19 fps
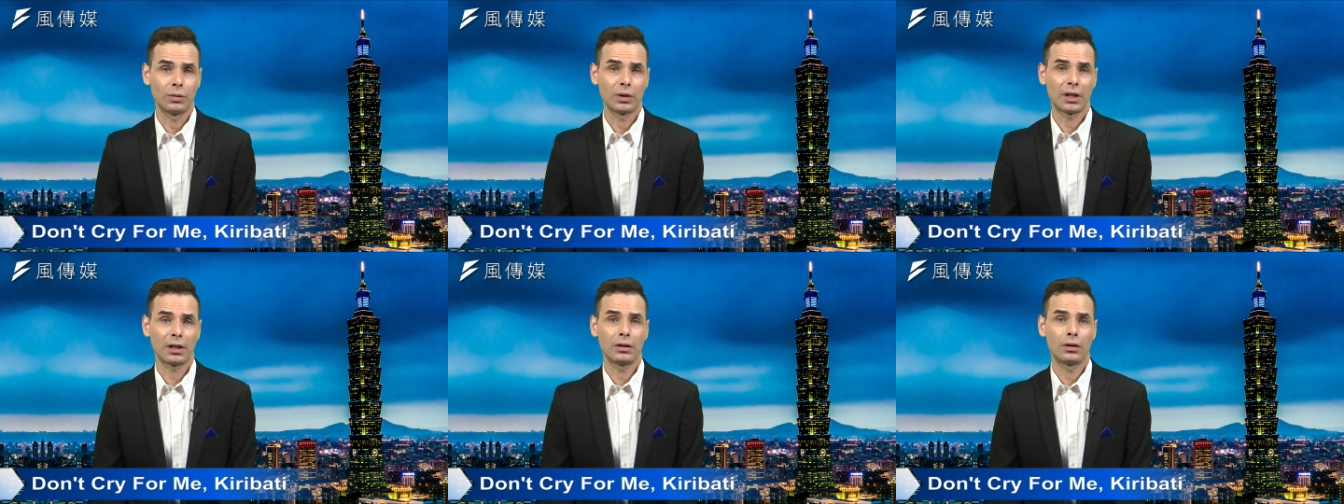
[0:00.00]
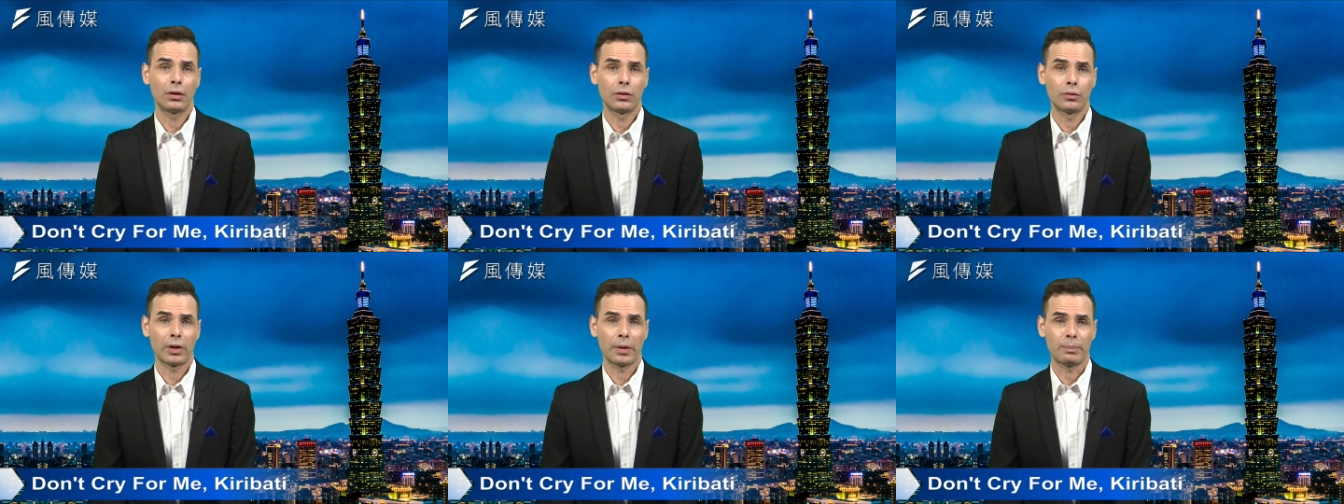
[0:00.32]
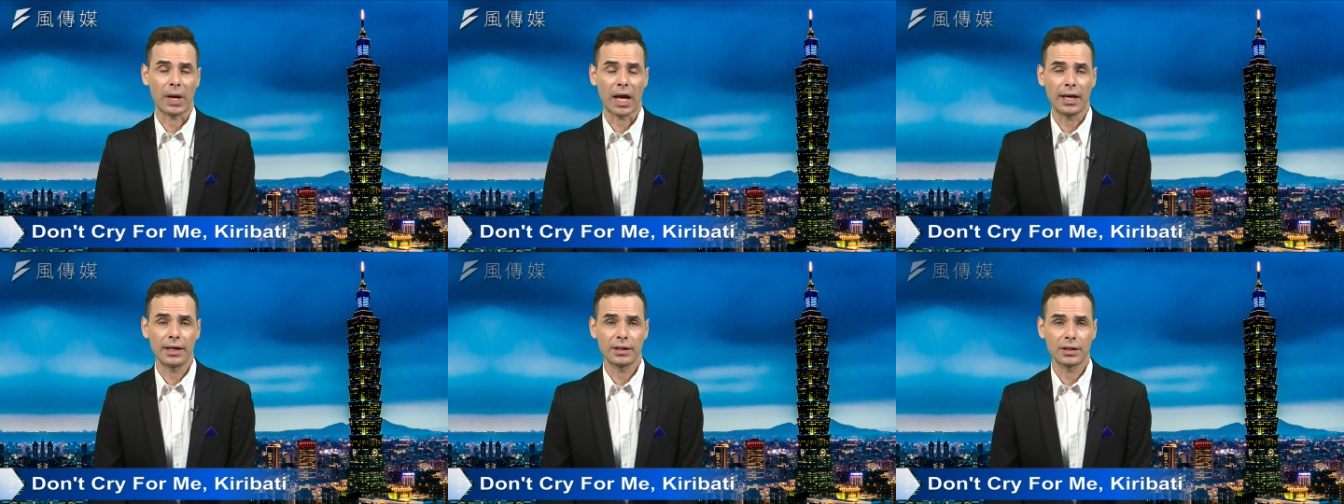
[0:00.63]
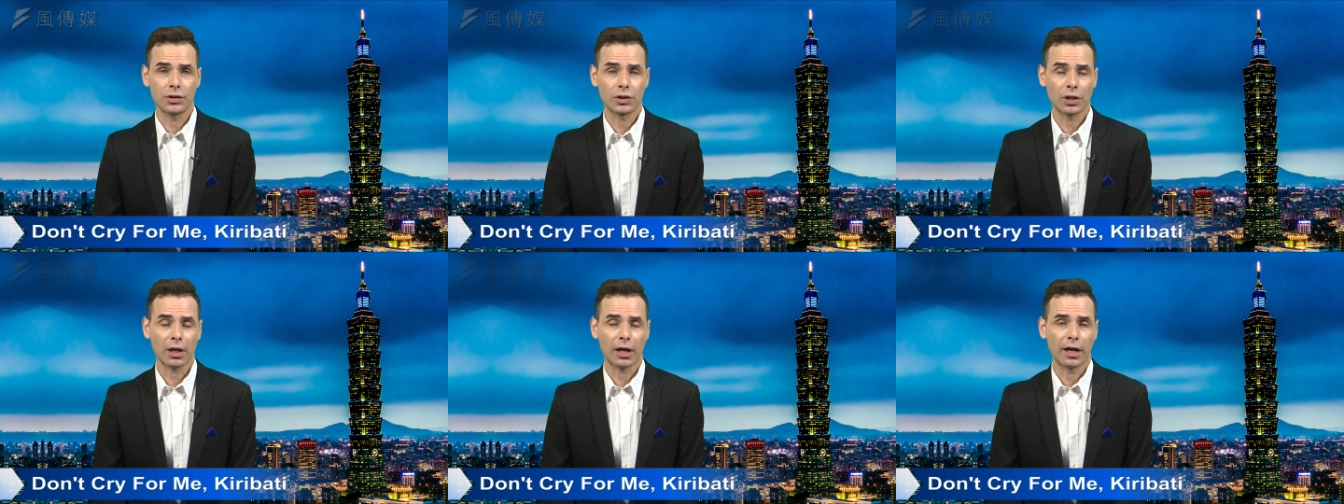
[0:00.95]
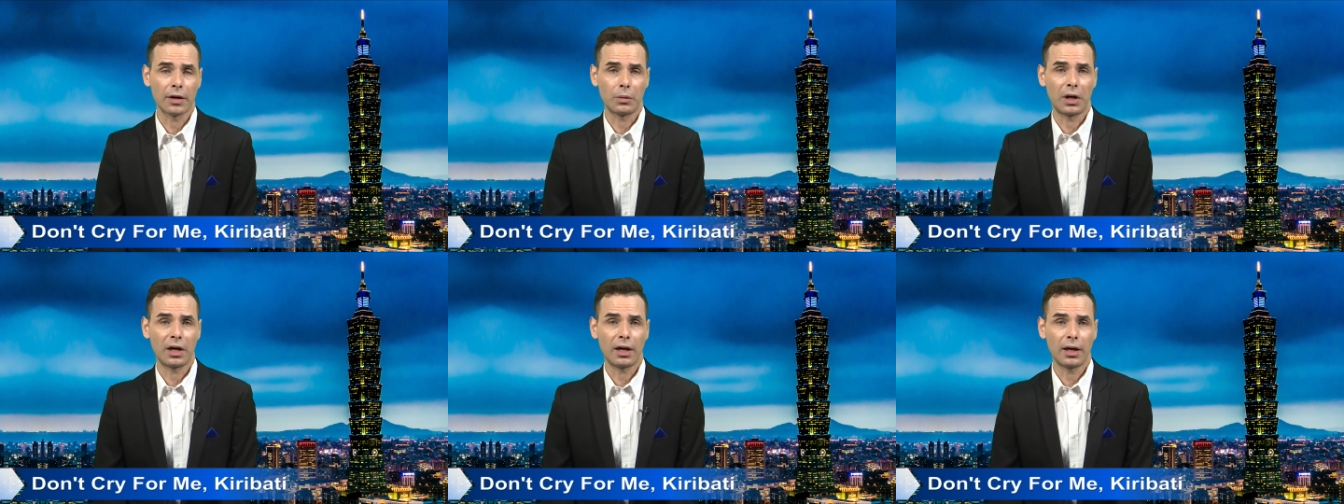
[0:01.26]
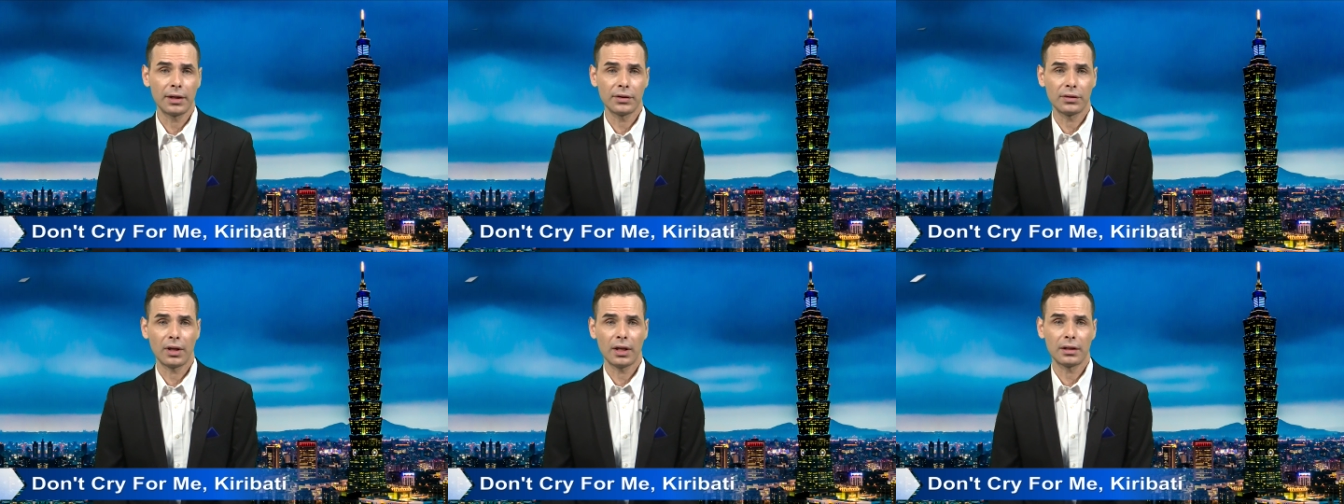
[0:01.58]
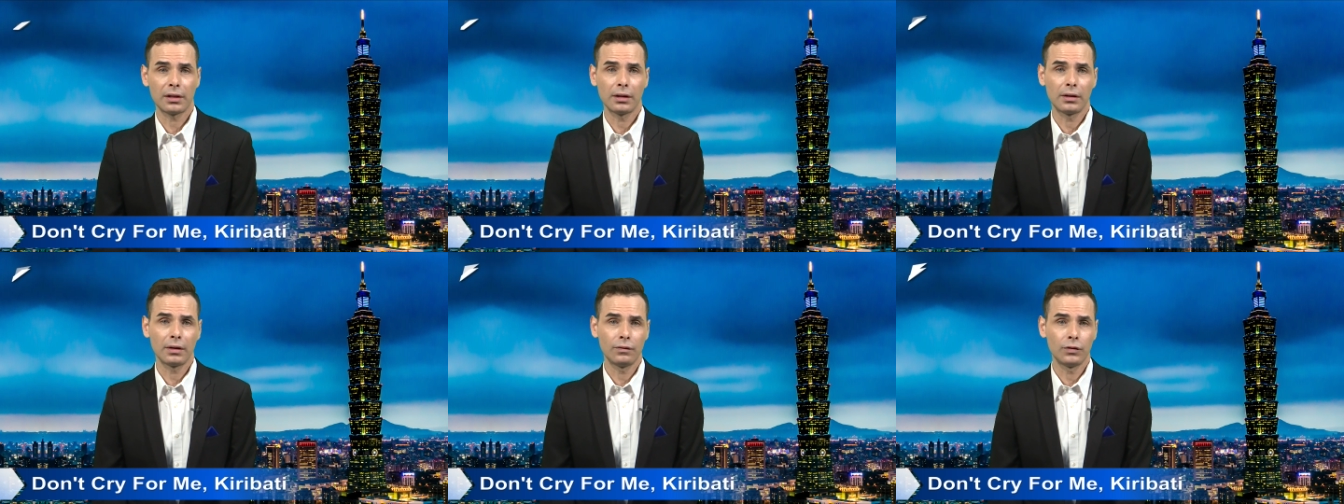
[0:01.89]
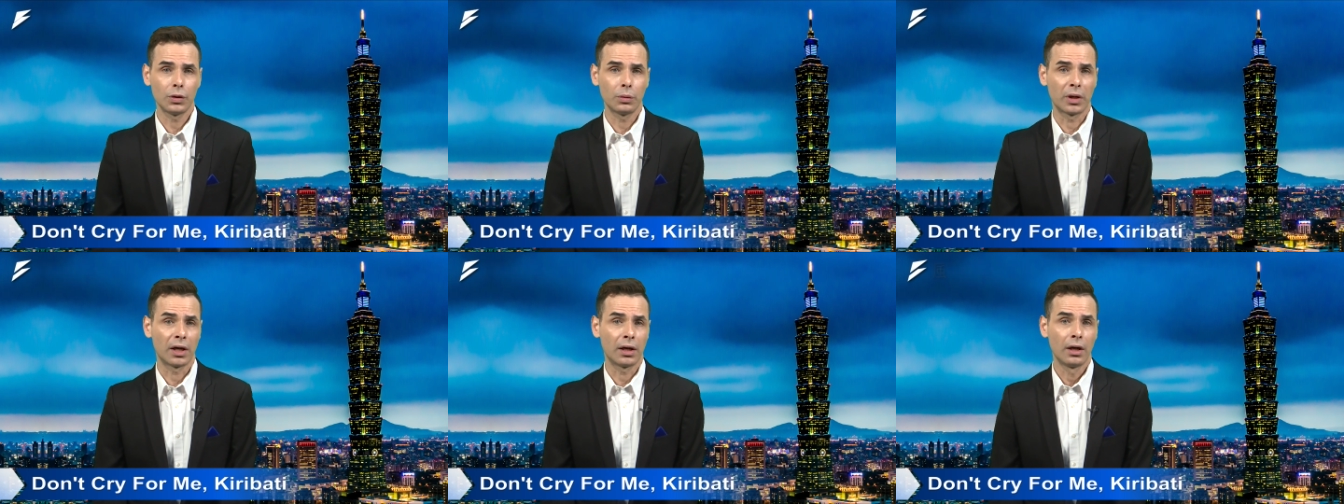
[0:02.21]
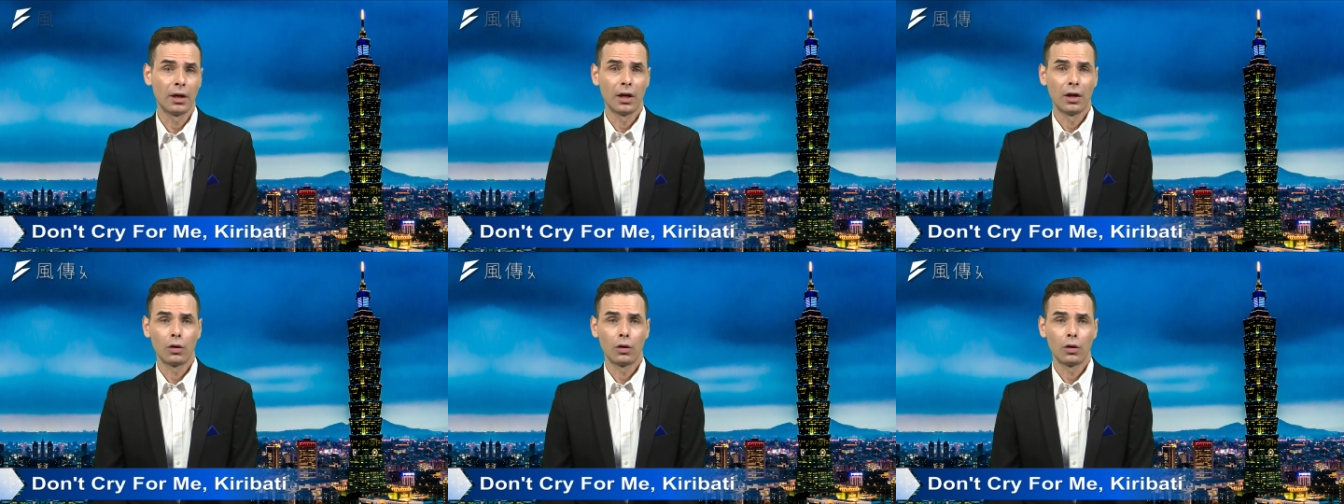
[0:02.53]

We could go to a bank in Taiwan and they could give you a